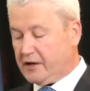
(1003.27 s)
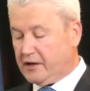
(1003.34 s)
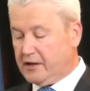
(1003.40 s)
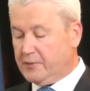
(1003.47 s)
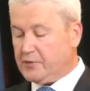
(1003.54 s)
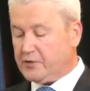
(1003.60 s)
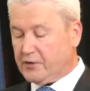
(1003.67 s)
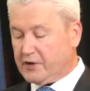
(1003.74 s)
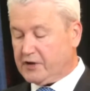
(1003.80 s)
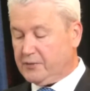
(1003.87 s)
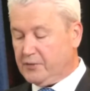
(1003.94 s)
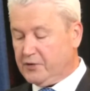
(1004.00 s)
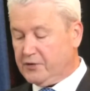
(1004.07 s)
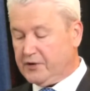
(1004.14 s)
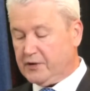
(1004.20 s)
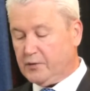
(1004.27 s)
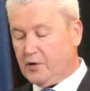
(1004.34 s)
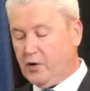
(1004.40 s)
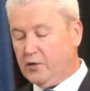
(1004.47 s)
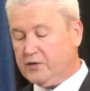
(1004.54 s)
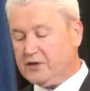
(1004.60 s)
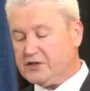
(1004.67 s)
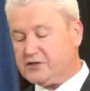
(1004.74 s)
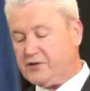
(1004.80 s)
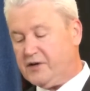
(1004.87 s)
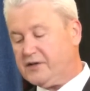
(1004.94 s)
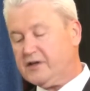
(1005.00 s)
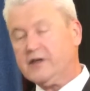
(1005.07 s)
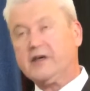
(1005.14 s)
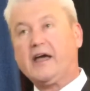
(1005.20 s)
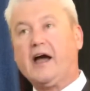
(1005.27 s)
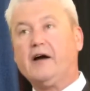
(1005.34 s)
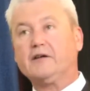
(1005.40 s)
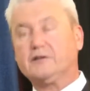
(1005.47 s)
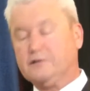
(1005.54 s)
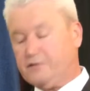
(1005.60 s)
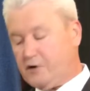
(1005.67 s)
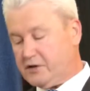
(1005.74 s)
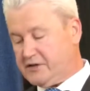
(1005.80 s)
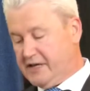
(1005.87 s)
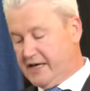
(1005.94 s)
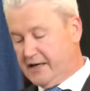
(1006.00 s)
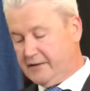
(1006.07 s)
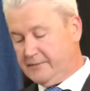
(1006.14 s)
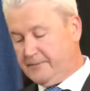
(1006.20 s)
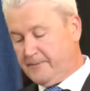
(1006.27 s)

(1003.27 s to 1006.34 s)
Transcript: immigrant community will only strengthen the character of our town.